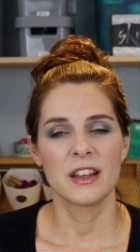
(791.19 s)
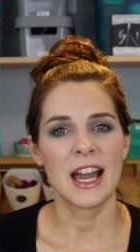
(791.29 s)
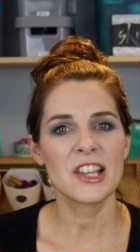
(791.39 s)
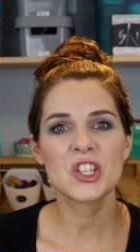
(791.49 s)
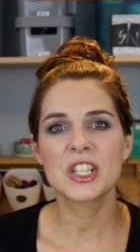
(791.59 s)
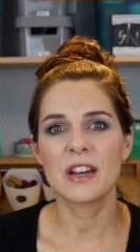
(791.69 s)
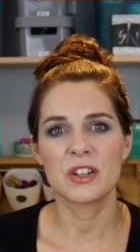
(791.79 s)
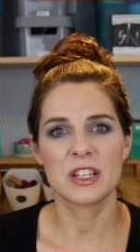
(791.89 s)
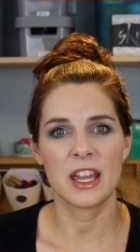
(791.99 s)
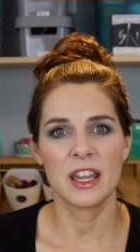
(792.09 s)
Not just
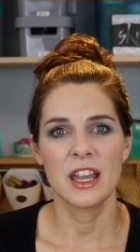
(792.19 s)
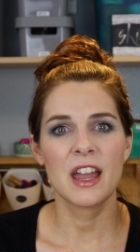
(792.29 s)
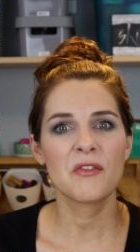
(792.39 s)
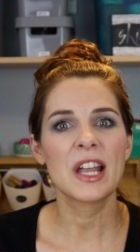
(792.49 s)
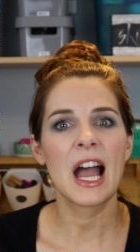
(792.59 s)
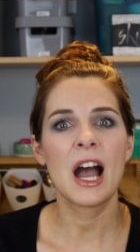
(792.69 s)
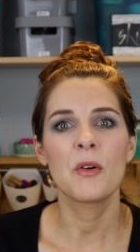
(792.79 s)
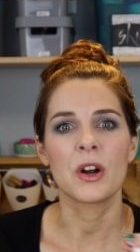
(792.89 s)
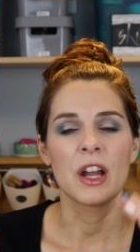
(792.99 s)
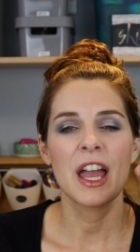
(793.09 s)
every day, every
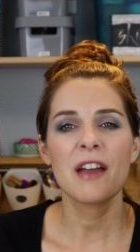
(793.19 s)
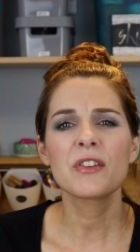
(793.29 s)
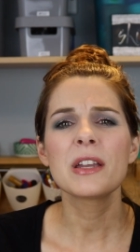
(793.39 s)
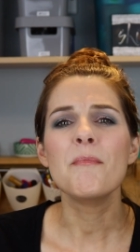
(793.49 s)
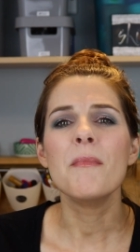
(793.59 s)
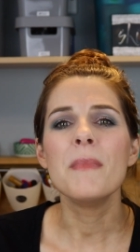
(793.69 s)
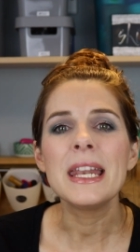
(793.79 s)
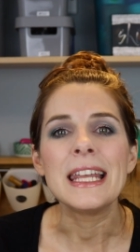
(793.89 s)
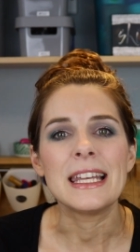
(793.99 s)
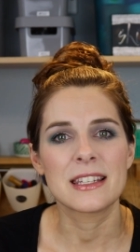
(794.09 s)
hour, every
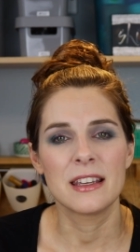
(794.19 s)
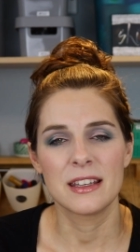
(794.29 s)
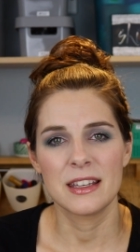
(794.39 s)
minute